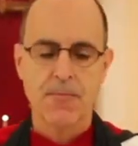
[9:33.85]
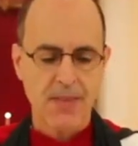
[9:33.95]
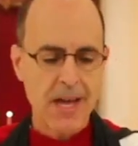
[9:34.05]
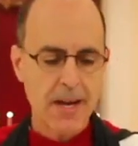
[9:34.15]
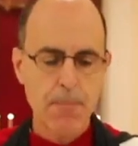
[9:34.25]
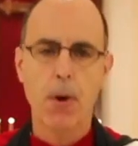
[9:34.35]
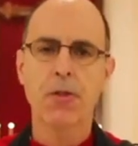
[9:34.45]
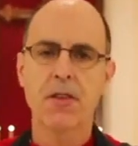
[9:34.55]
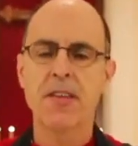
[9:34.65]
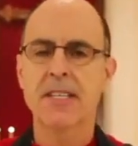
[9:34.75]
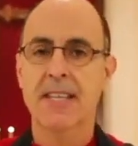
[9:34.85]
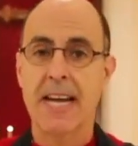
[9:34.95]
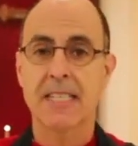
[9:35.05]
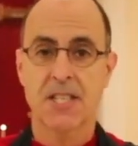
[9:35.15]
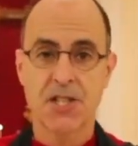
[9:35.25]
And in both of these
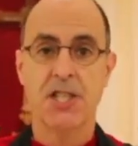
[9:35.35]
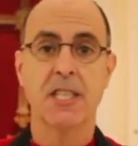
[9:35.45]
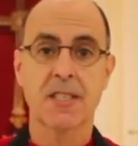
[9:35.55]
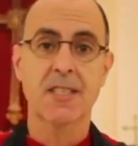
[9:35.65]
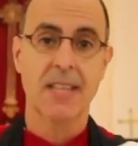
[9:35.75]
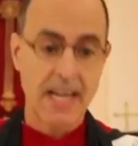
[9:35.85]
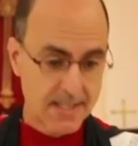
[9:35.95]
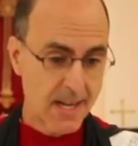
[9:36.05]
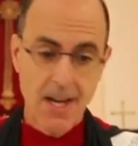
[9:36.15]
cases, Jesus says,